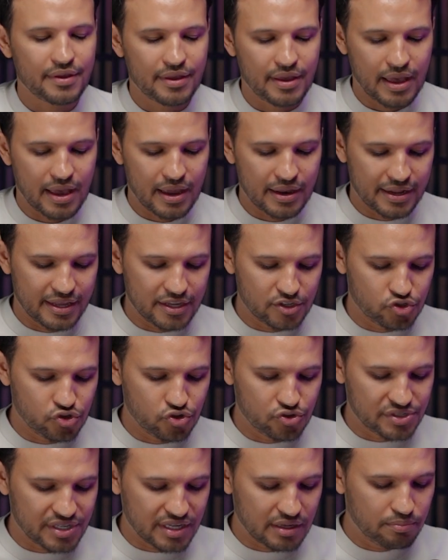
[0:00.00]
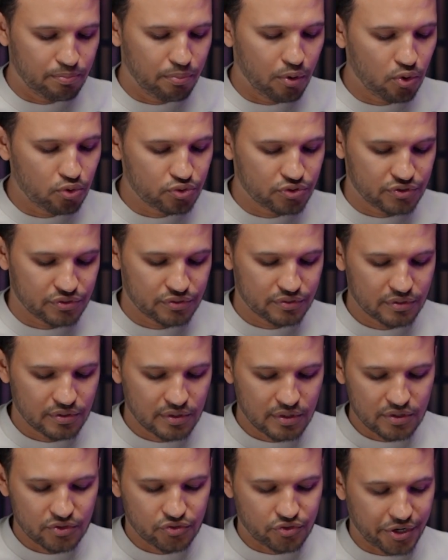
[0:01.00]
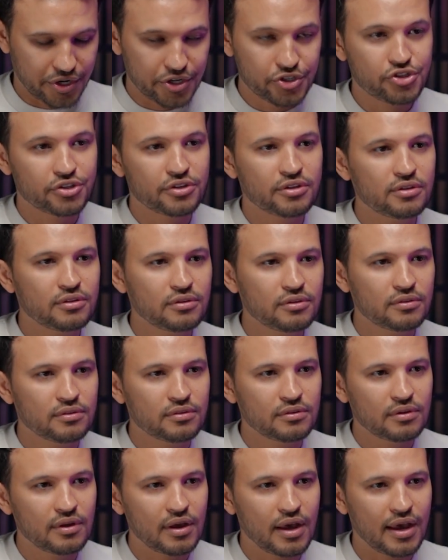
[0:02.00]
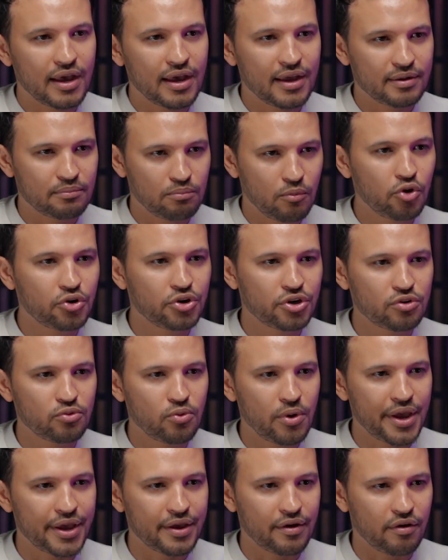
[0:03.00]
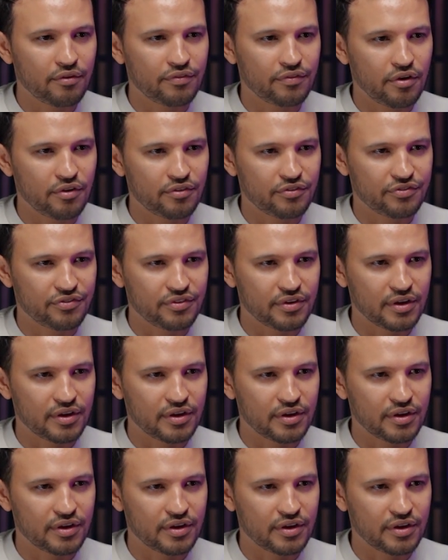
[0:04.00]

and he's using both traditional and modern way of